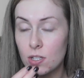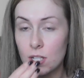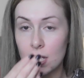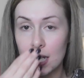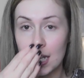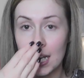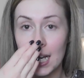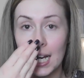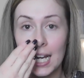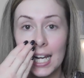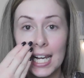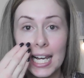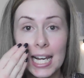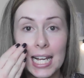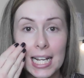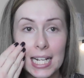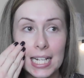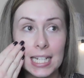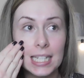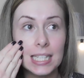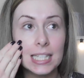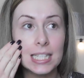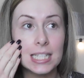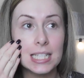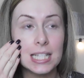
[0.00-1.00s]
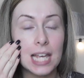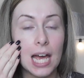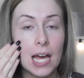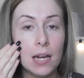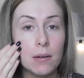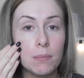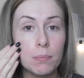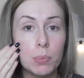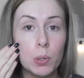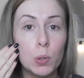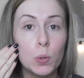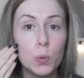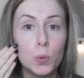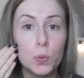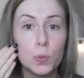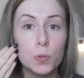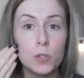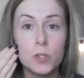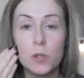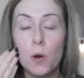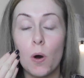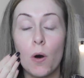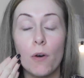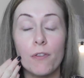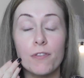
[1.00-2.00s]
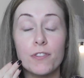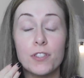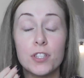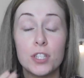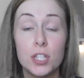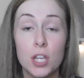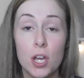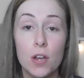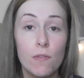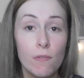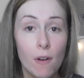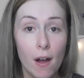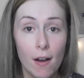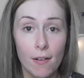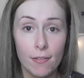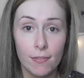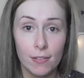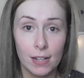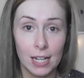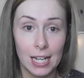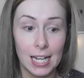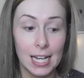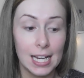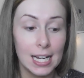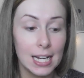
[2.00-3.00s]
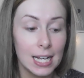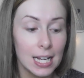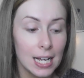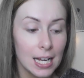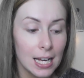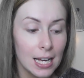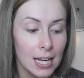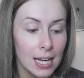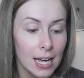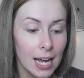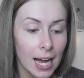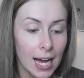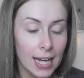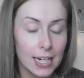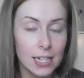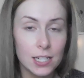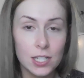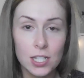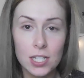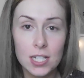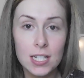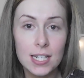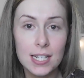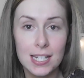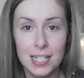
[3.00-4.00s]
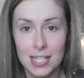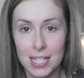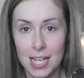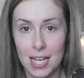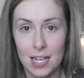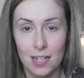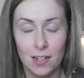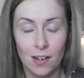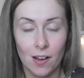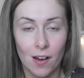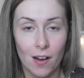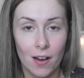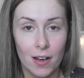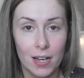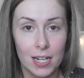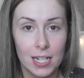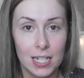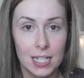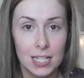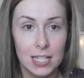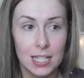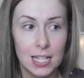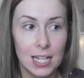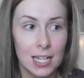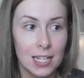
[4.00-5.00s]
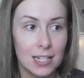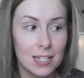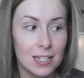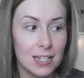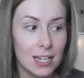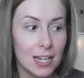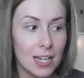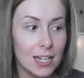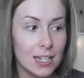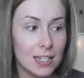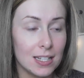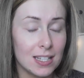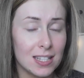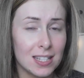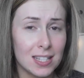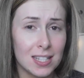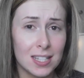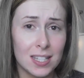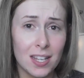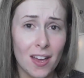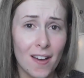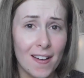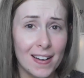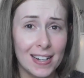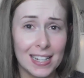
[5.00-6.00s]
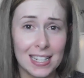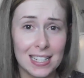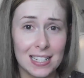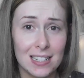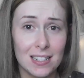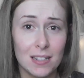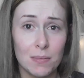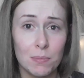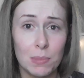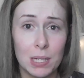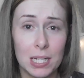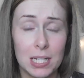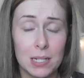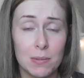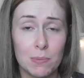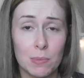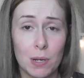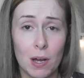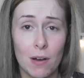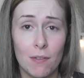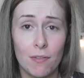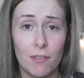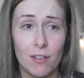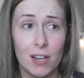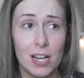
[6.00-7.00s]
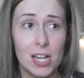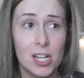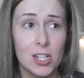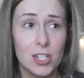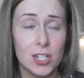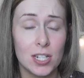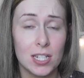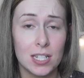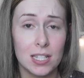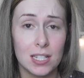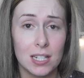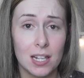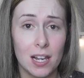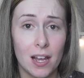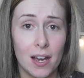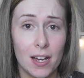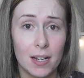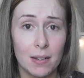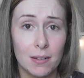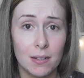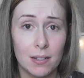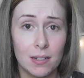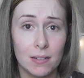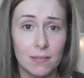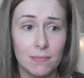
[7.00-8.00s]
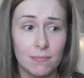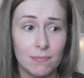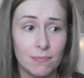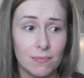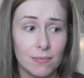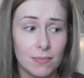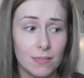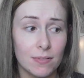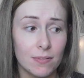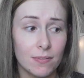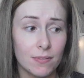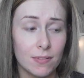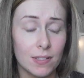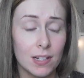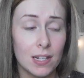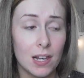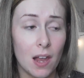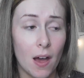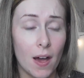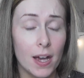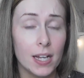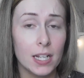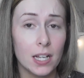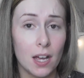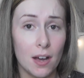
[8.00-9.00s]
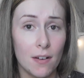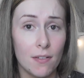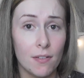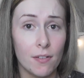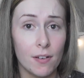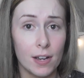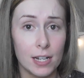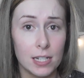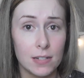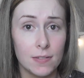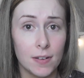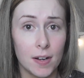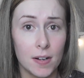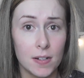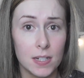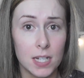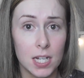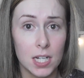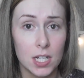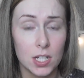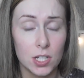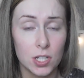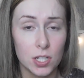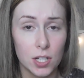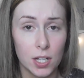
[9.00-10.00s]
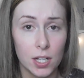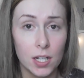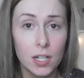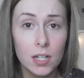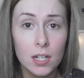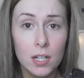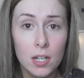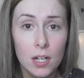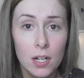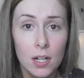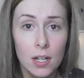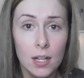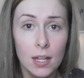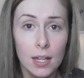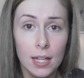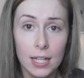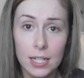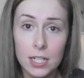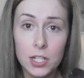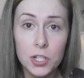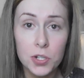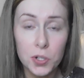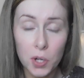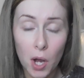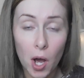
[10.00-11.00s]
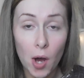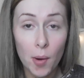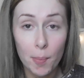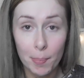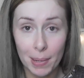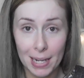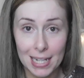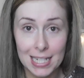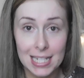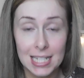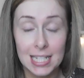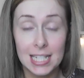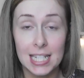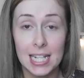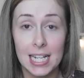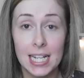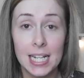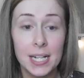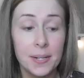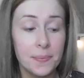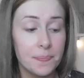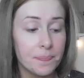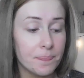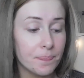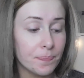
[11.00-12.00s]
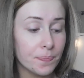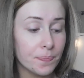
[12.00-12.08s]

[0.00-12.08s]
clings and pulls off so roughly, and it doesn't sit nice. It certainly isn't a medium coverage, it's like light coverage foundation. You can't blend it.